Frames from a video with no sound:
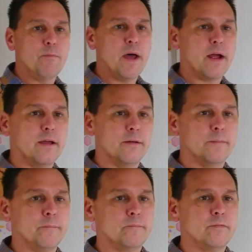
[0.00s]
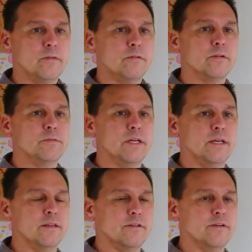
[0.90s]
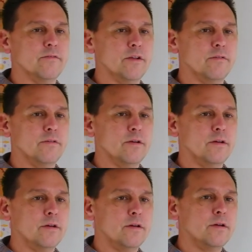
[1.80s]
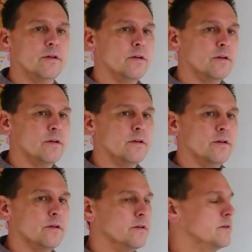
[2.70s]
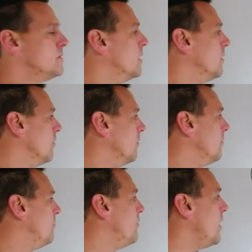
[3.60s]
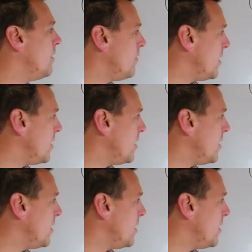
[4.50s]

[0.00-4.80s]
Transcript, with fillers: back from taking the derivative. So very